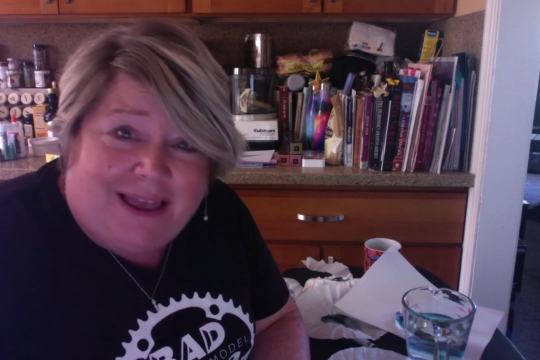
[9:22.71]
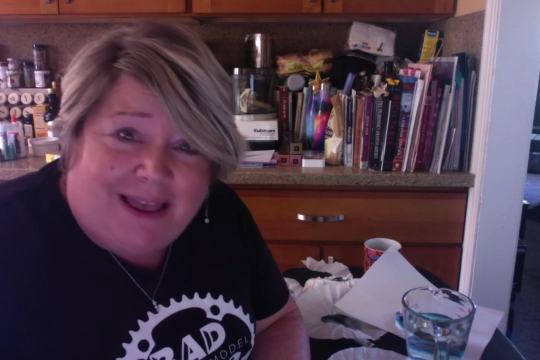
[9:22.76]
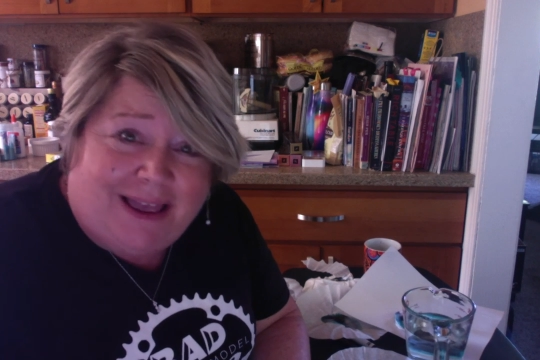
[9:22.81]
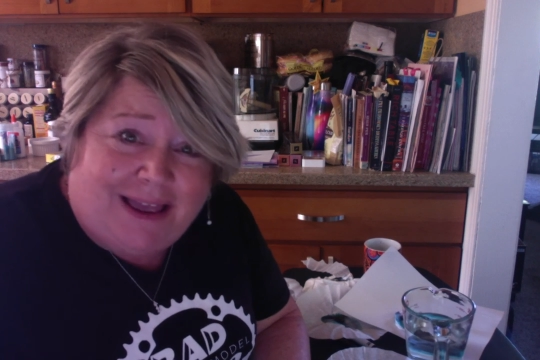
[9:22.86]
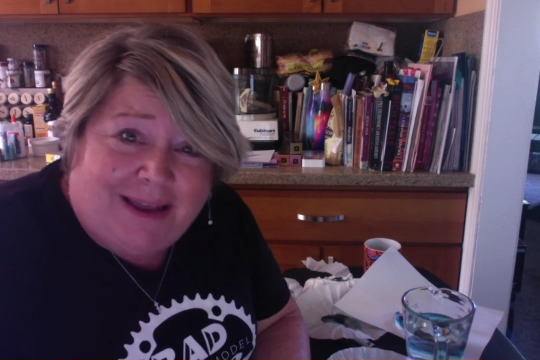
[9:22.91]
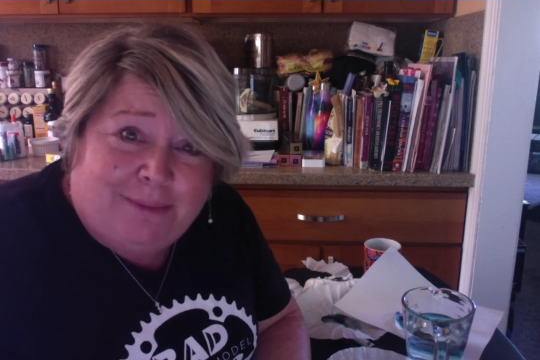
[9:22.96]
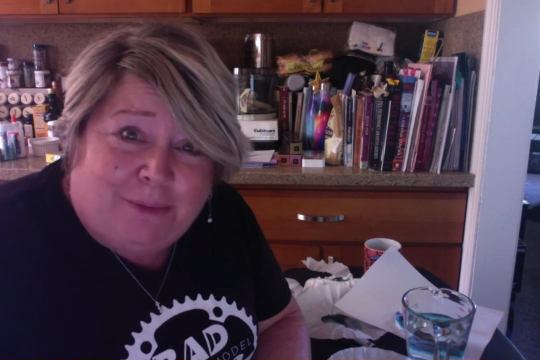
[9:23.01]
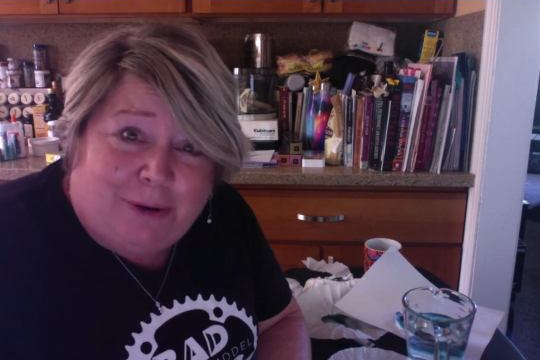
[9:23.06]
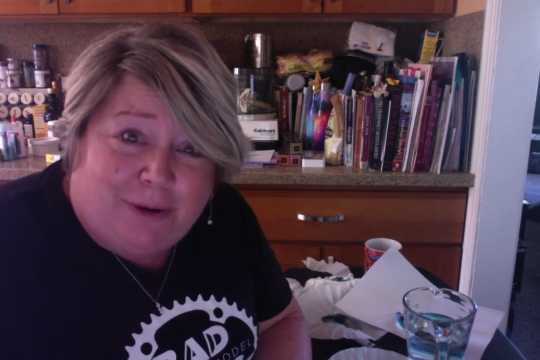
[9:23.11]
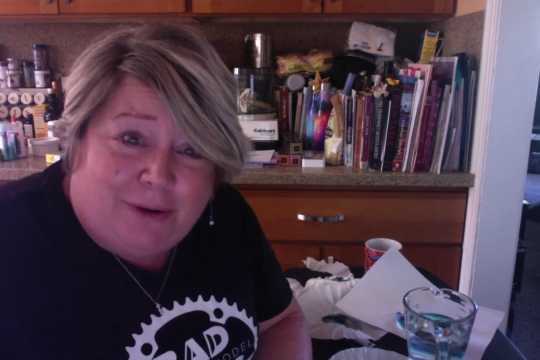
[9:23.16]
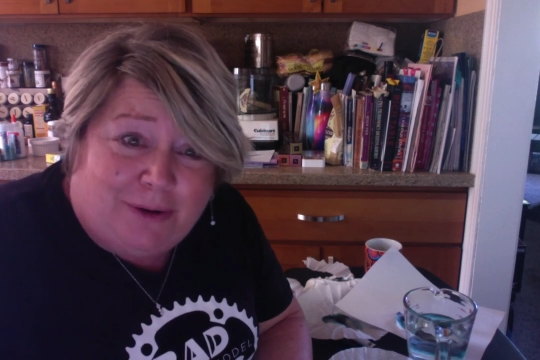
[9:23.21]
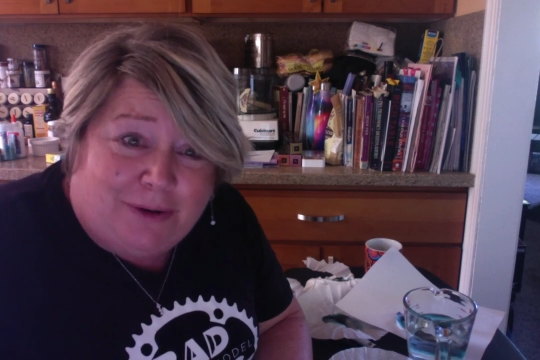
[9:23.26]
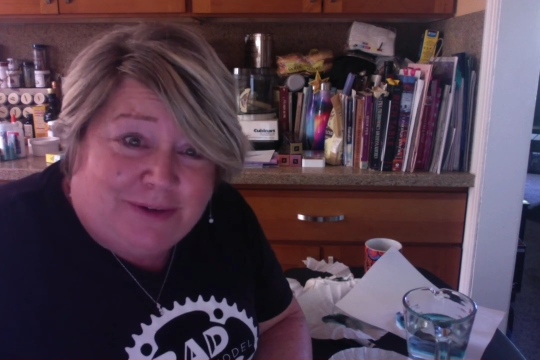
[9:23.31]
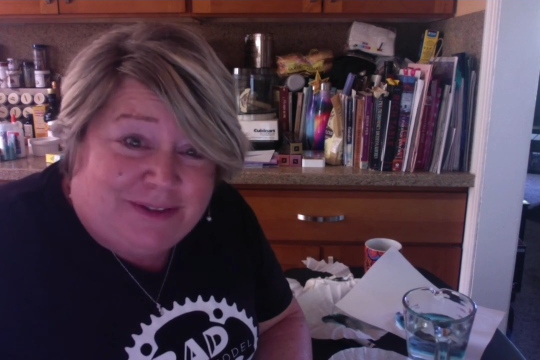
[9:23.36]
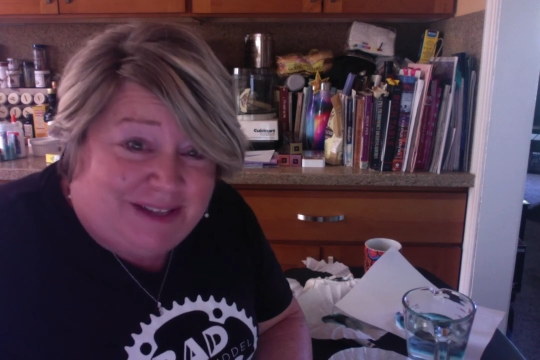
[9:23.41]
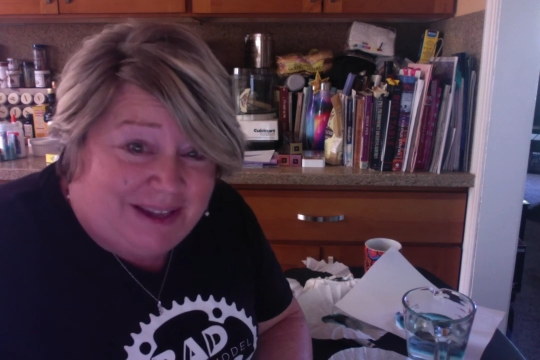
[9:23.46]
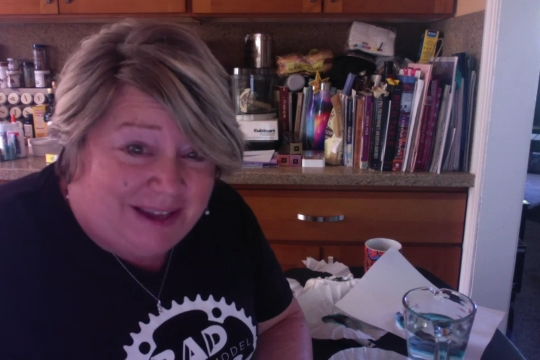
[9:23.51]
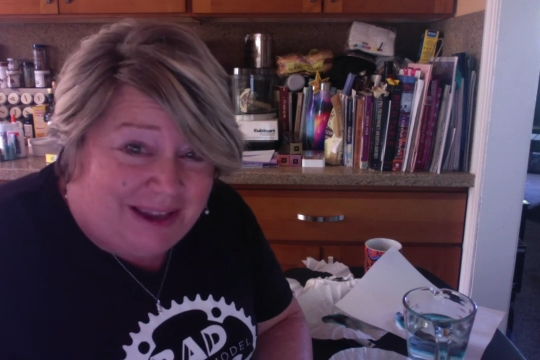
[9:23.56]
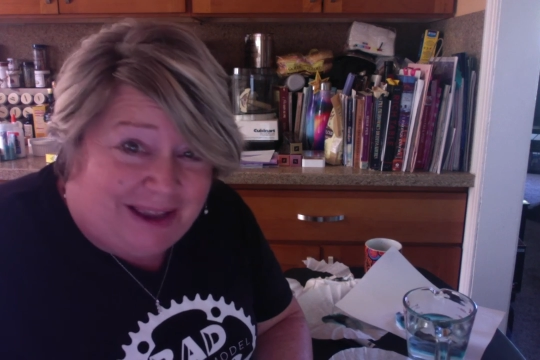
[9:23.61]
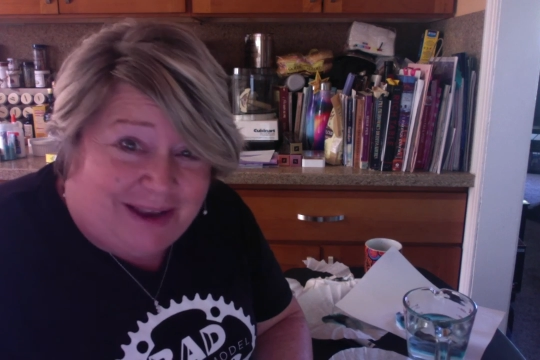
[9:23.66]
and
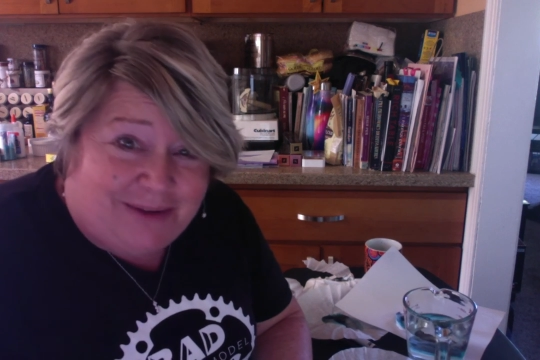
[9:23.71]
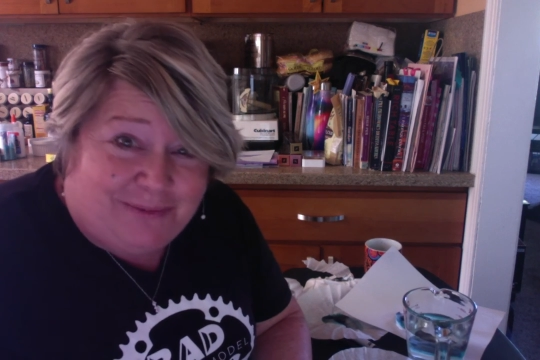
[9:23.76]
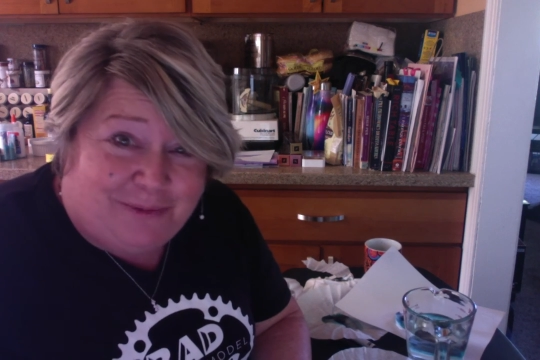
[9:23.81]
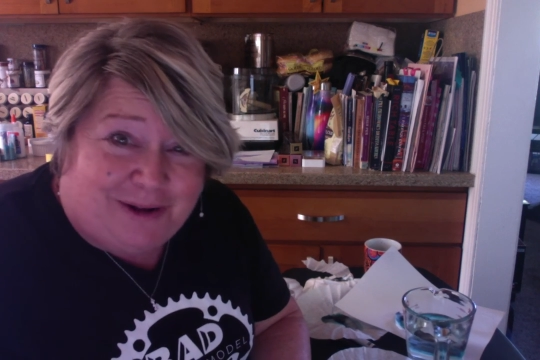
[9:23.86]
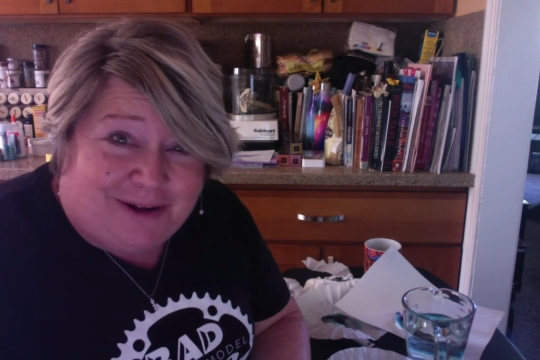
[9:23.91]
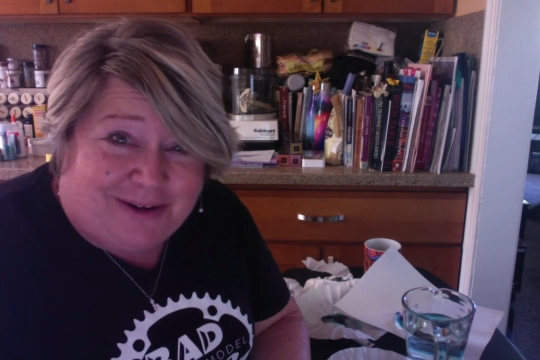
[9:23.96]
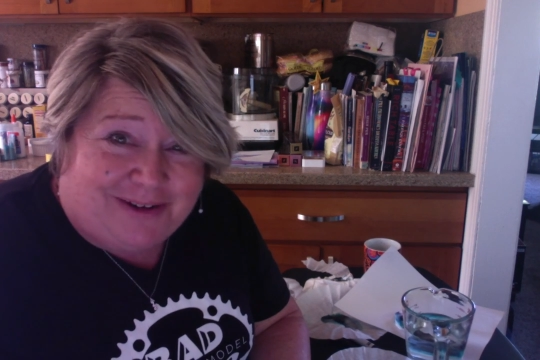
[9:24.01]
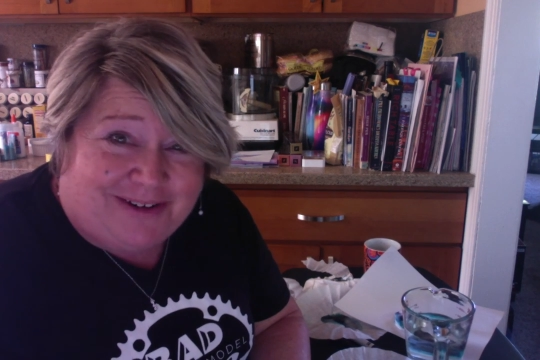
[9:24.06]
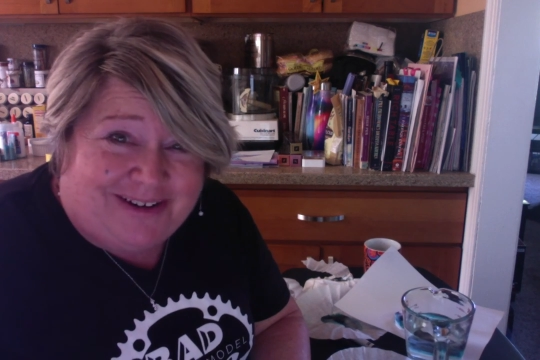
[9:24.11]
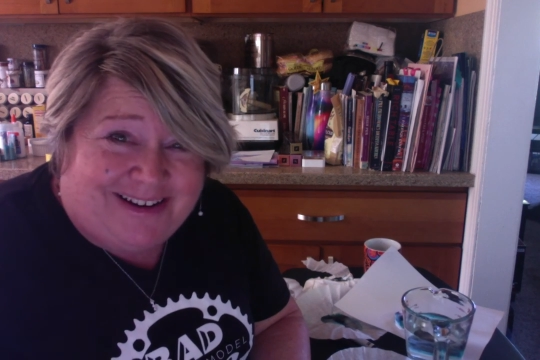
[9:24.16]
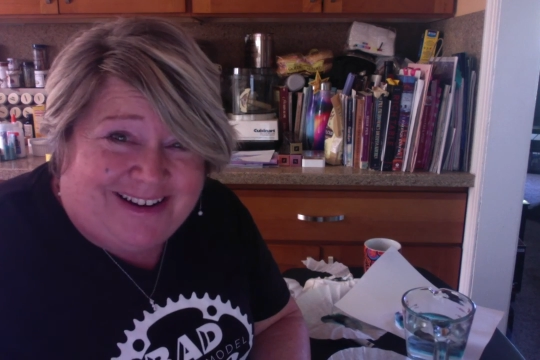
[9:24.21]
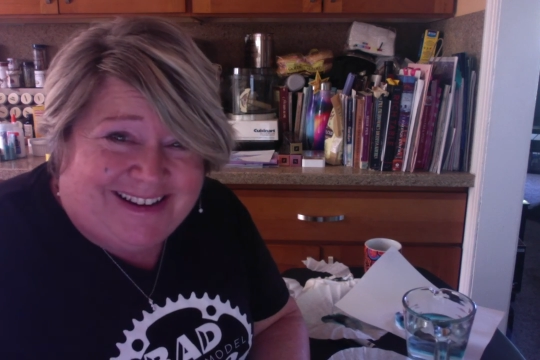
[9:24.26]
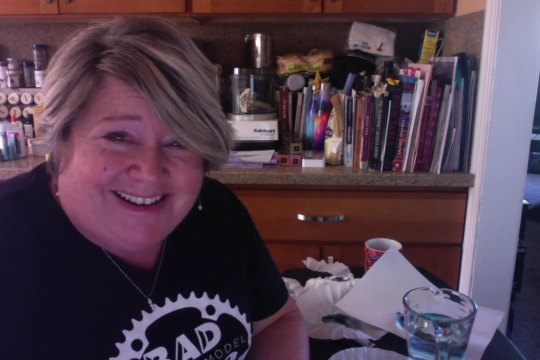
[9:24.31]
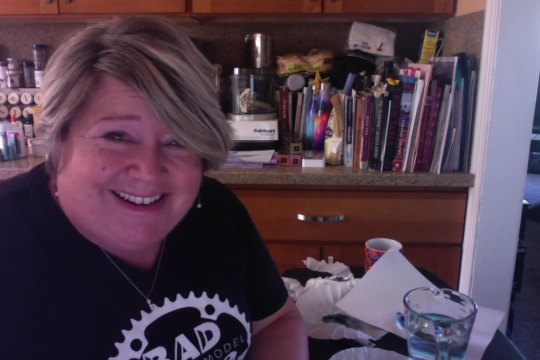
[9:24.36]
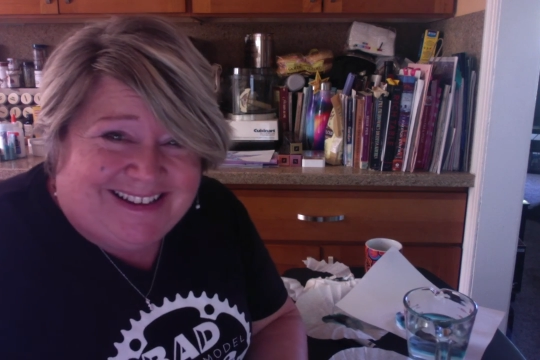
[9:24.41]
markers and water.